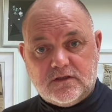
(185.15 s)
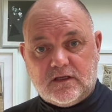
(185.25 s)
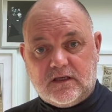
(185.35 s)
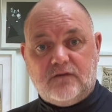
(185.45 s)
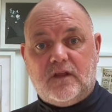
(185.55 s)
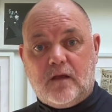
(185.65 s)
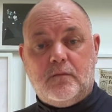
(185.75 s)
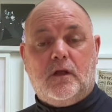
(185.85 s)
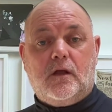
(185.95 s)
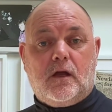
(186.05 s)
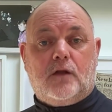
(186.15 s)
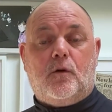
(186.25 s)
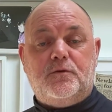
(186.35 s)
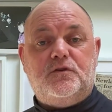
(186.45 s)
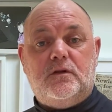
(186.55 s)
to give them an
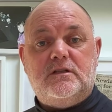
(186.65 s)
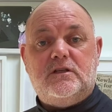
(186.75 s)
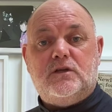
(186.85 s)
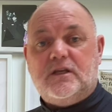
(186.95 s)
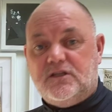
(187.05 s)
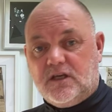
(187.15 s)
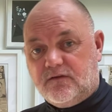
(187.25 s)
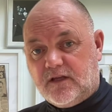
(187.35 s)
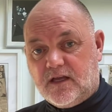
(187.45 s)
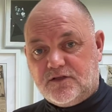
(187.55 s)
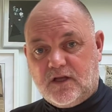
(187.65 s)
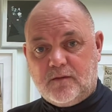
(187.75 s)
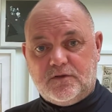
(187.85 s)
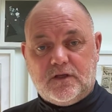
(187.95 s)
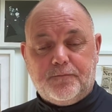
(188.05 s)
opportunity to achieve their
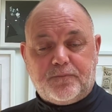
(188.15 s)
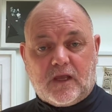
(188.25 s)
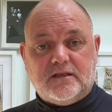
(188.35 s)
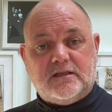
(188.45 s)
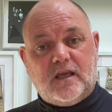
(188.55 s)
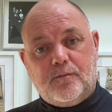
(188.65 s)
dreams, as I say.